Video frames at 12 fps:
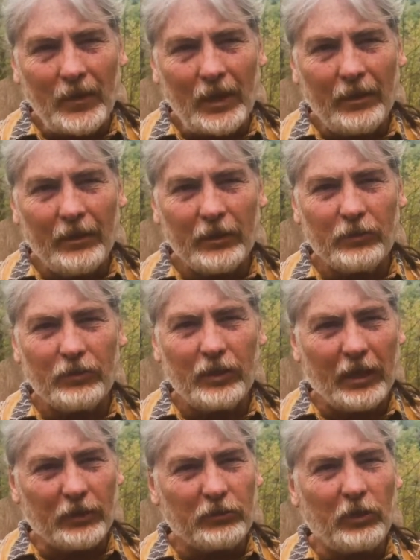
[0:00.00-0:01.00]
this
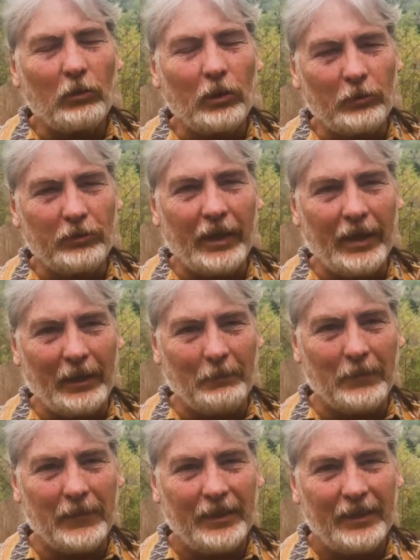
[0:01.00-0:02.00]
solo time,
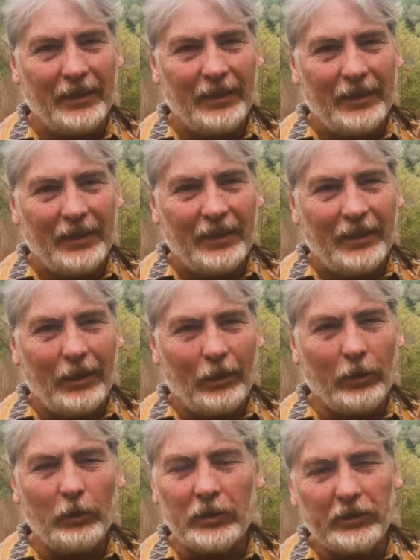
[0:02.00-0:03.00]

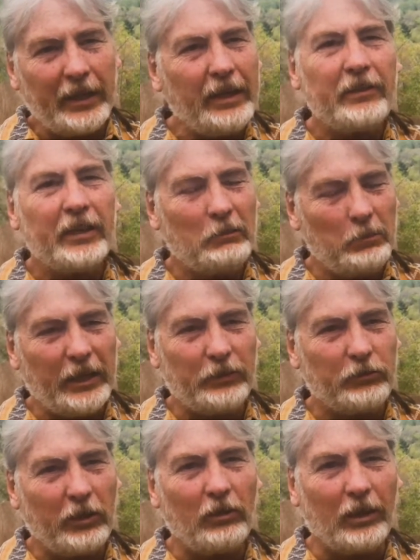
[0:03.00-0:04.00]
although it's anything but
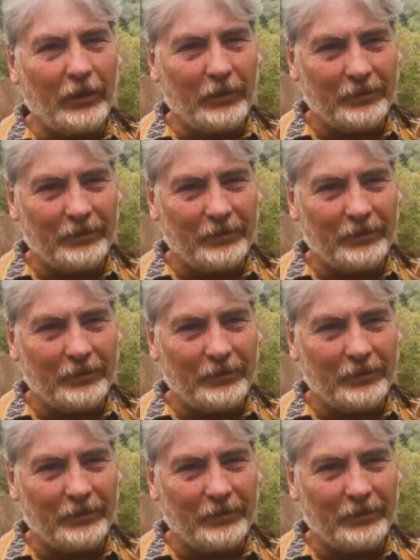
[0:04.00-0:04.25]
solo.